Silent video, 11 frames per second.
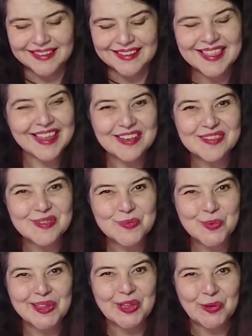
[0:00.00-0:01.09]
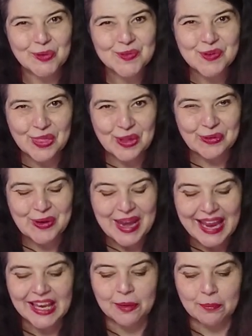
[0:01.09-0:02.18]
Thus we learned their
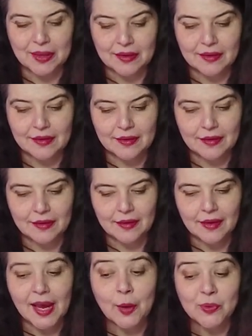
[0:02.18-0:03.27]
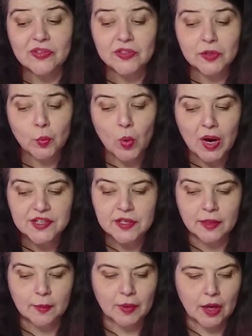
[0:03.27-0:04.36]
name. And we stood watching
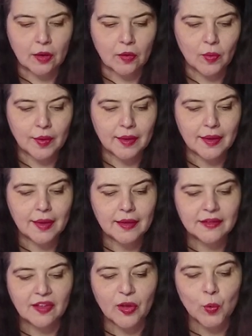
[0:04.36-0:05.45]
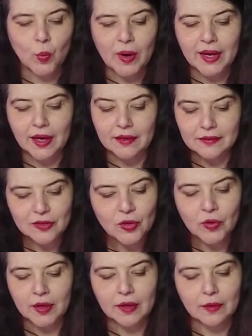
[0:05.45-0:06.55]
them go, till their white
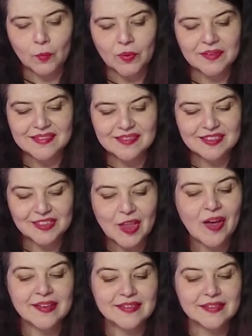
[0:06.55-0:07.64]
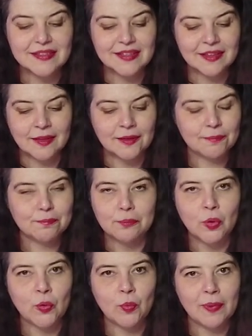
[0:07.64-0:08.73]
tunic was lost in the
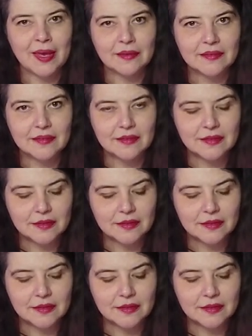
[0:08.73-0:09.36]
blue mist.